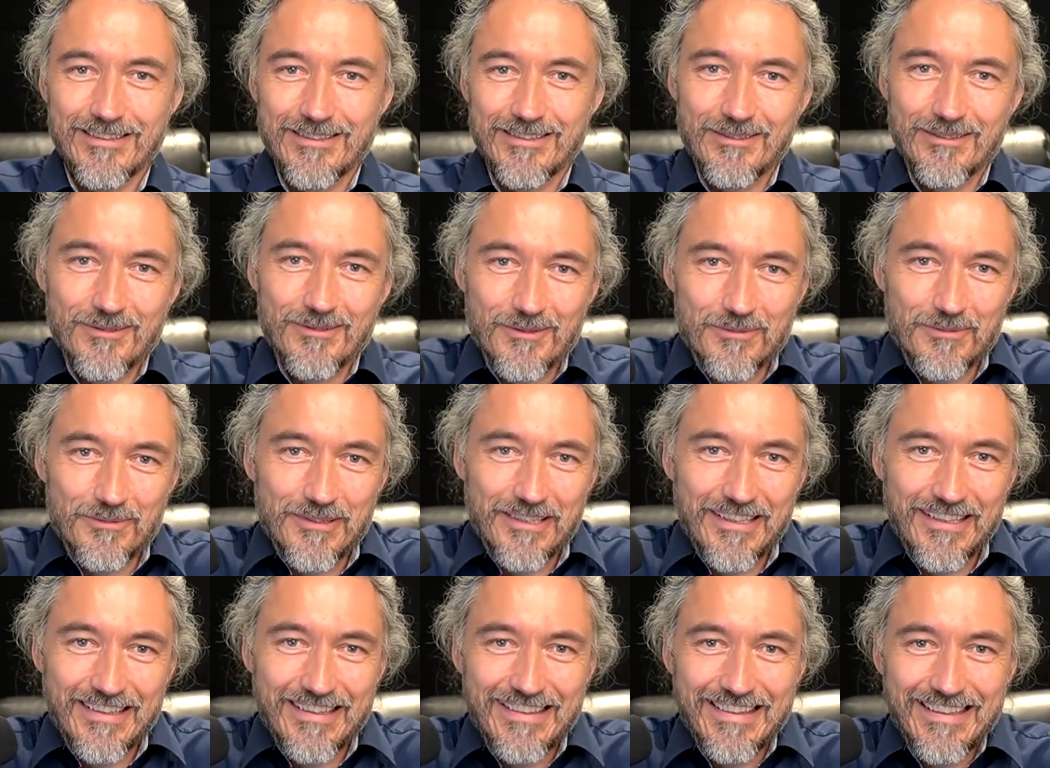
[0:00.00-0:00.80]
So
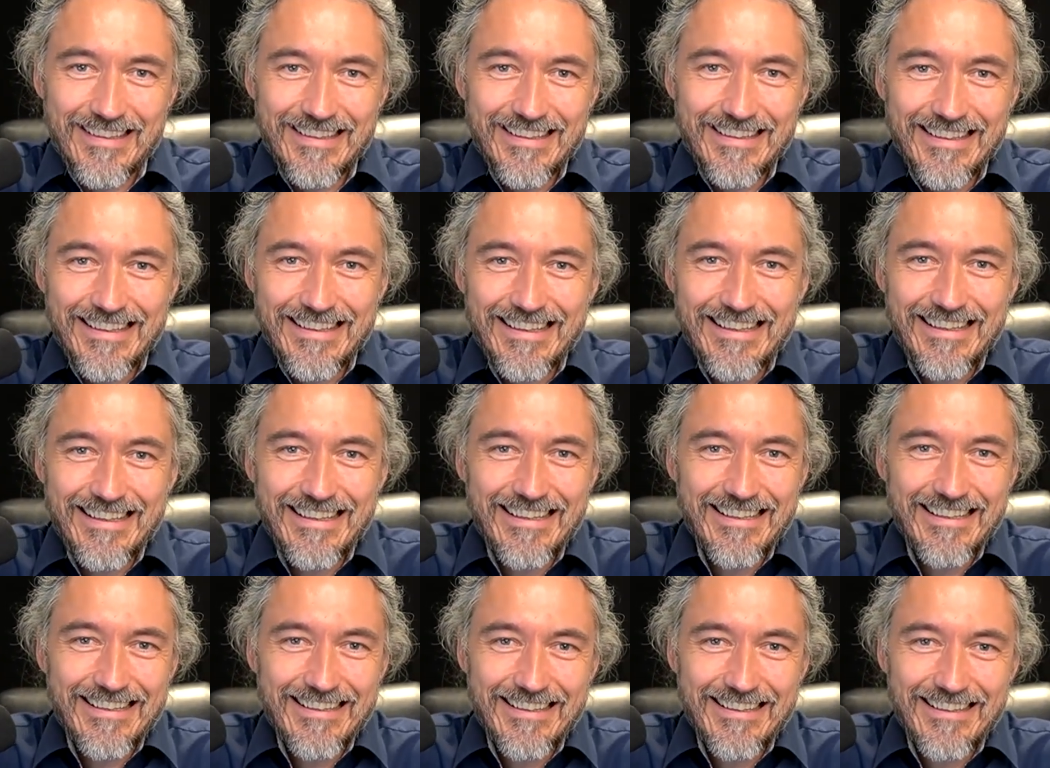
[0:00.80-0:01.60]
Ruby, I think
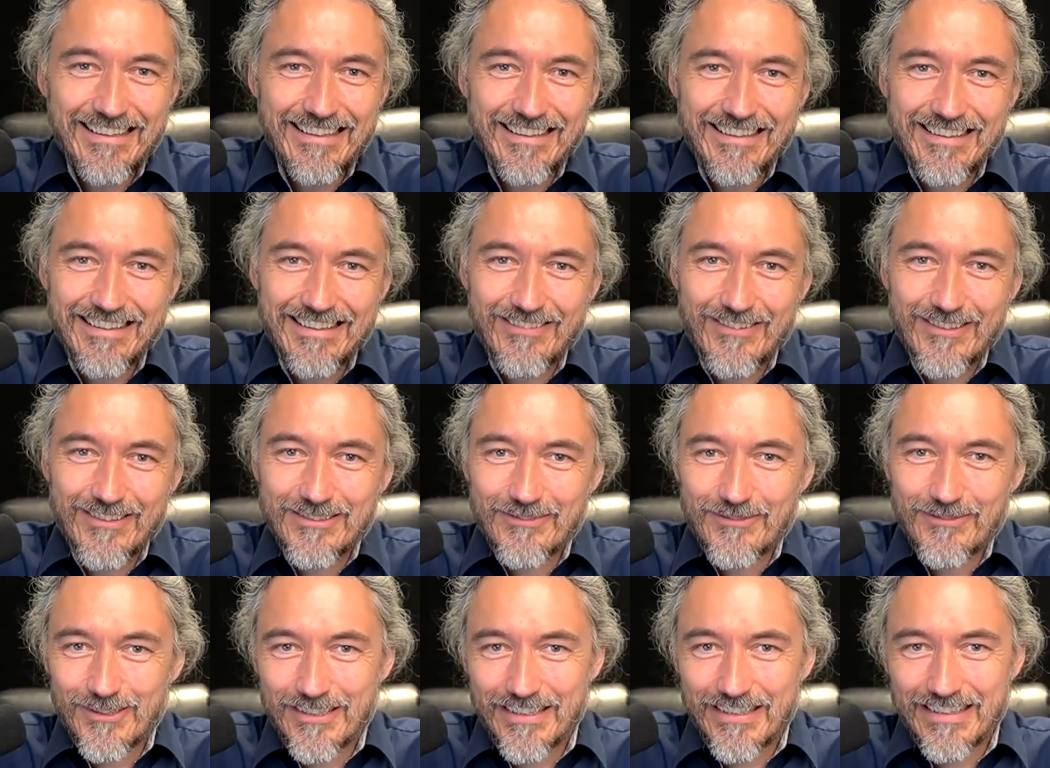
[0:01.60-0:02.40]

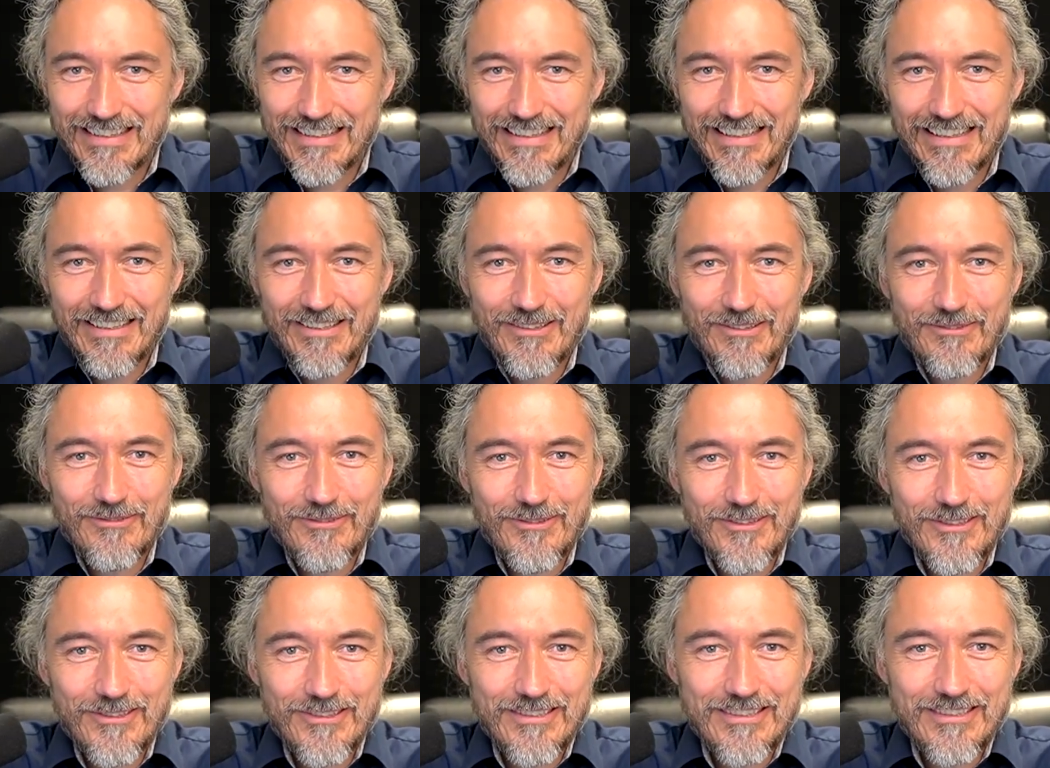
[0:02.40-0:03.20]
first of all, I thank you
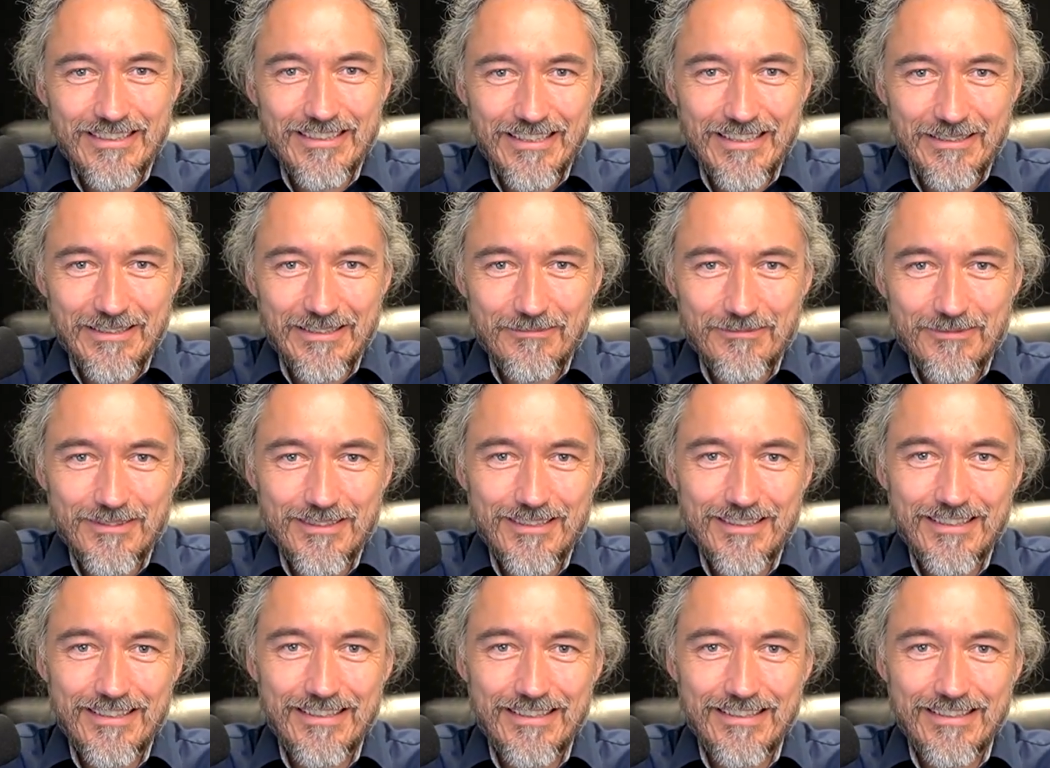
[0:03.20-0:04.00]
for your time,
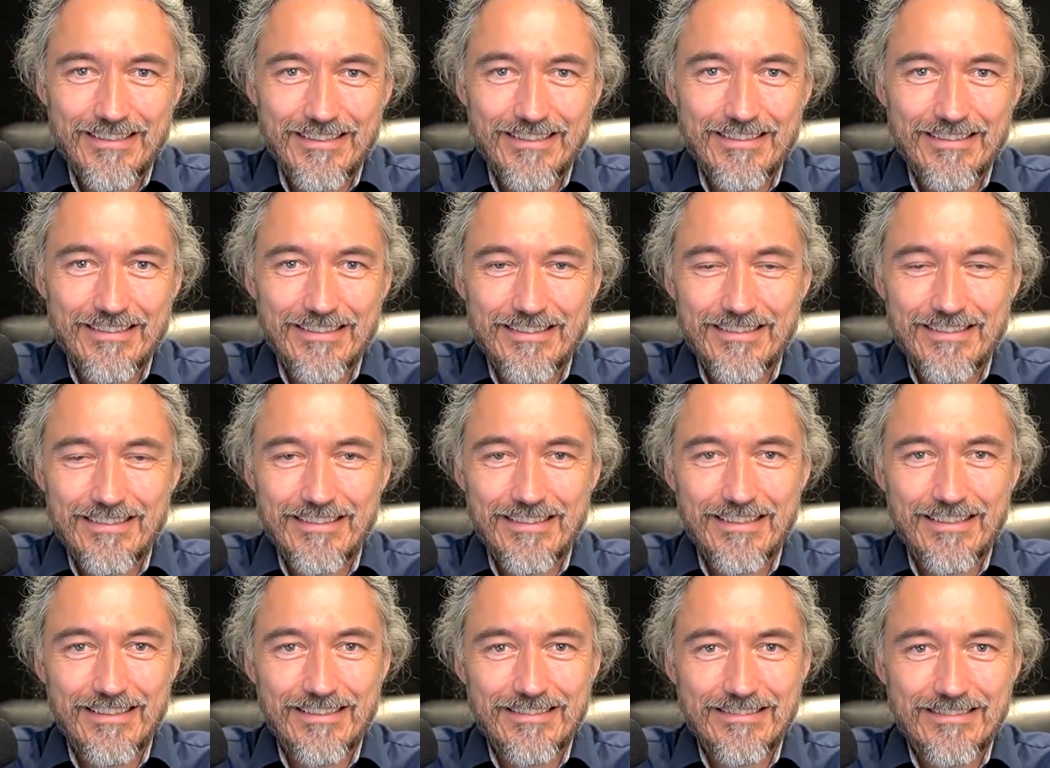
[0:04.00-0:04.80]
and
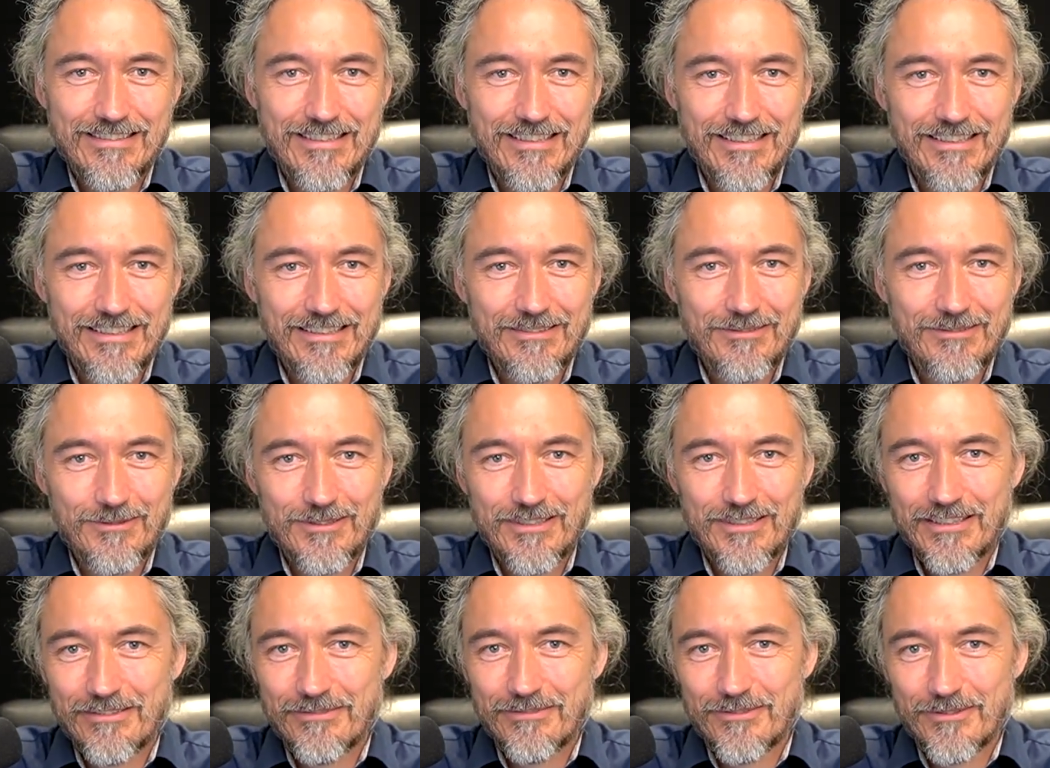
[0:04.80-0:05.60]
I still
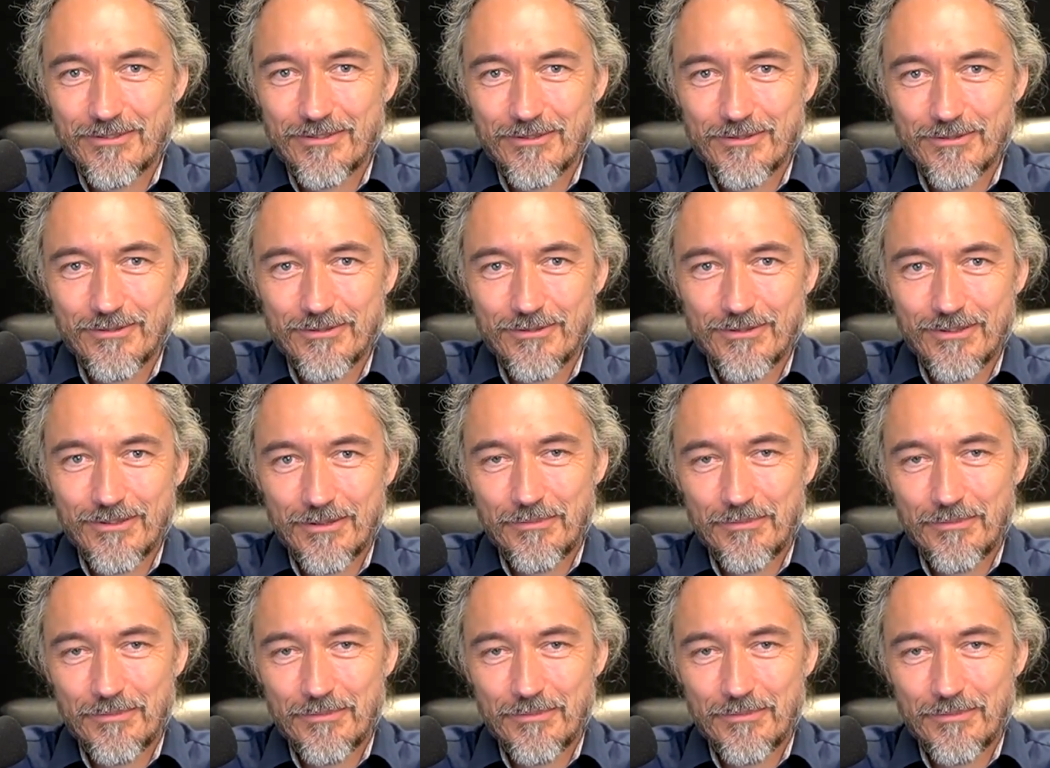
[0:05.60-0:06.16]
would love to.